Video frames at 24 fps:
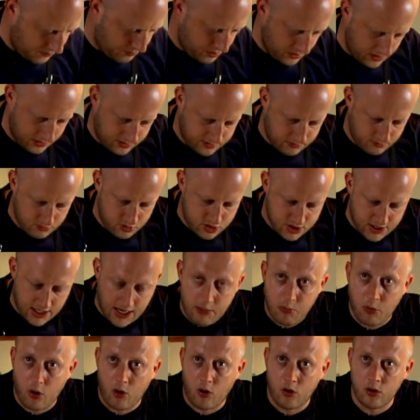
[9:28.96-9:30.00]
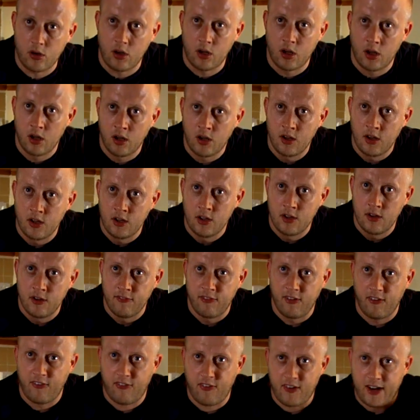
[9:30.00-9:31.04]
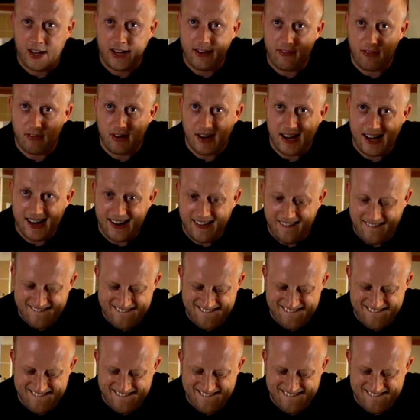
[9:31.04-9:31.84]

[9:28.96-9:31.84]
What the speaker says: to put some jam on for flavouring.